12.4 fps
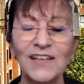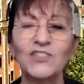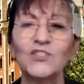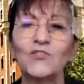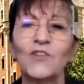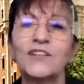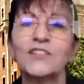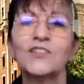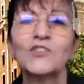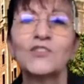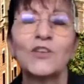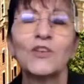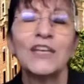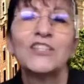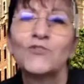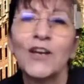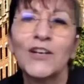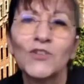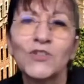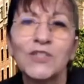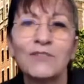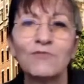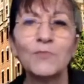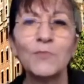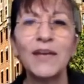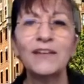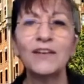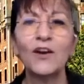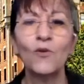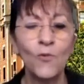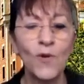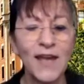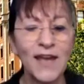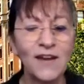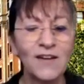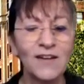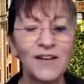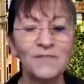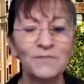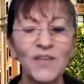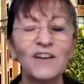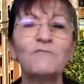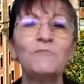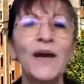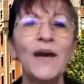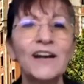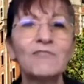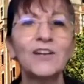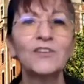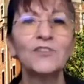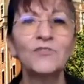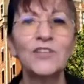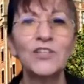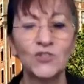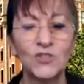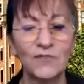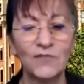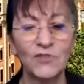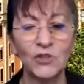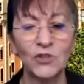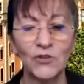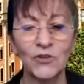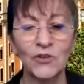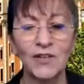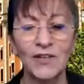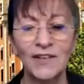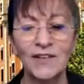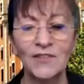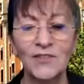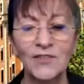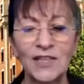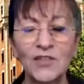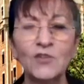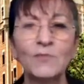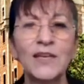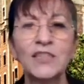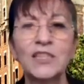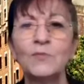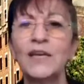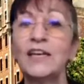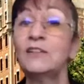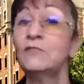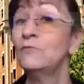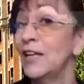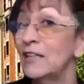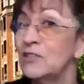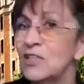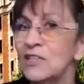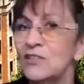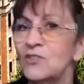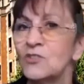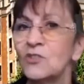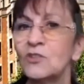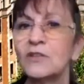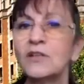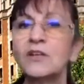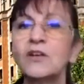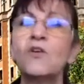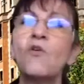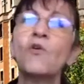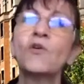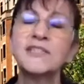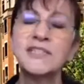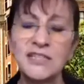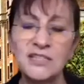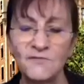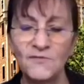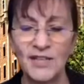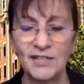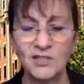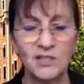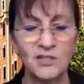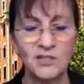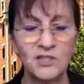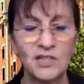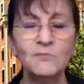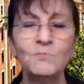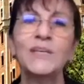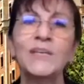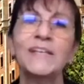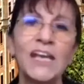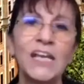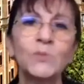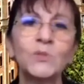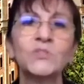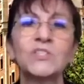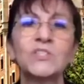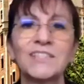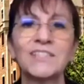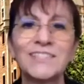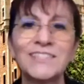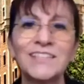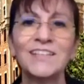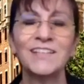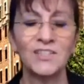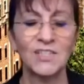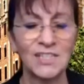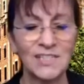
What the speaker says: Instructors can remain aware of background features of the learner that either make them advantaged or disadvantaged in being able to succeed in the